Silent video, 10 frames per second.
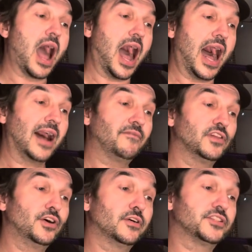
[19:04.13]
I've
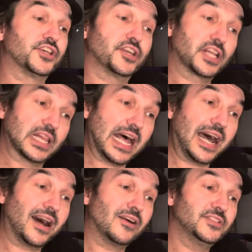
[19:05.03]
looked at
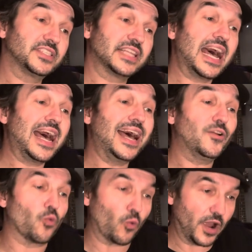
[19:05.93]
clouds that
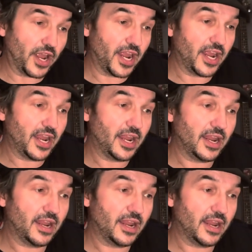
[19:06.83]
way,